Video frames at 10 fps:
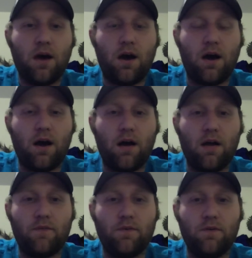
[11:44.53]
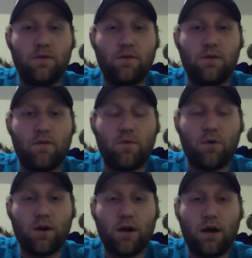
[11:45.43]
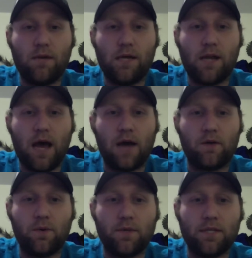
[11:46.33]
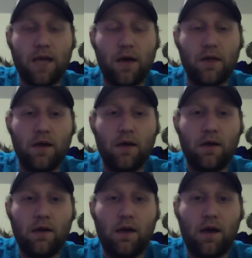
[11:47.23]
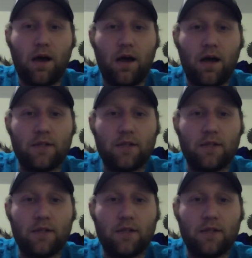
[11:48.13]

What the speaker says: If you have a Warrior helmet, I don't know what to tell you. I